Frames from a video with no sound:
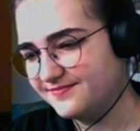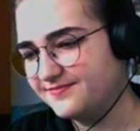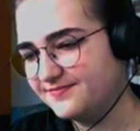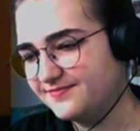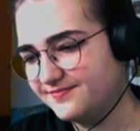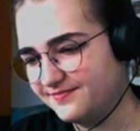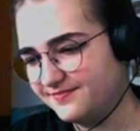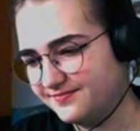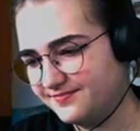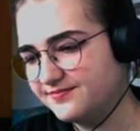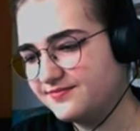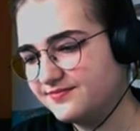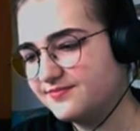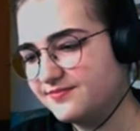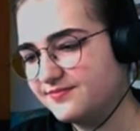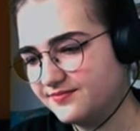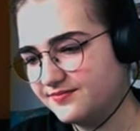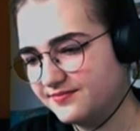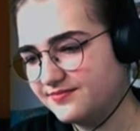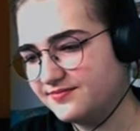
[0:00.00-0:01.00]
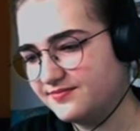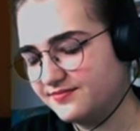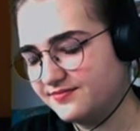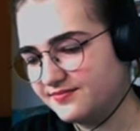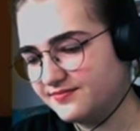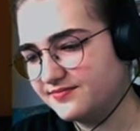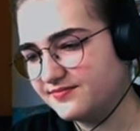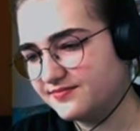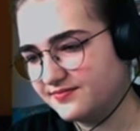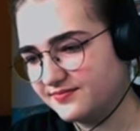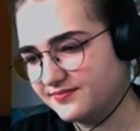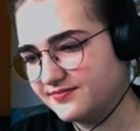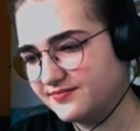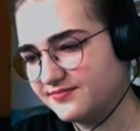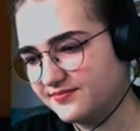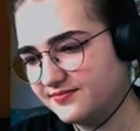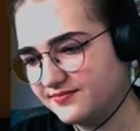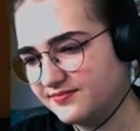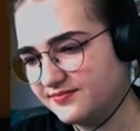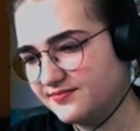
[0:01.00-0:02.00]

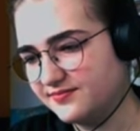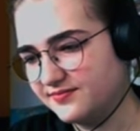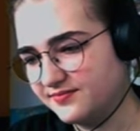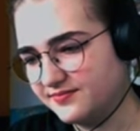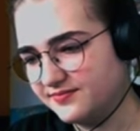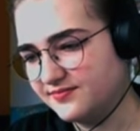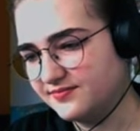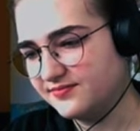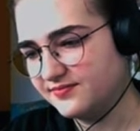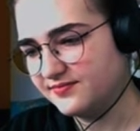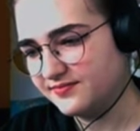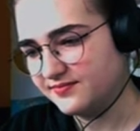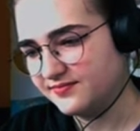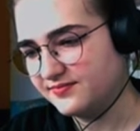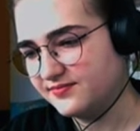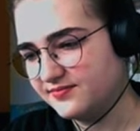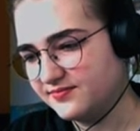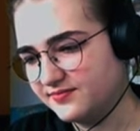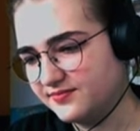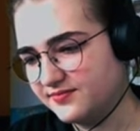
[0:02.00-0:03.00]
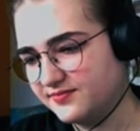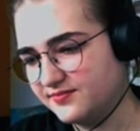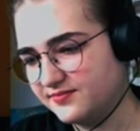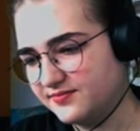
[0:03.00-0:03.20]
The person shown says nothing.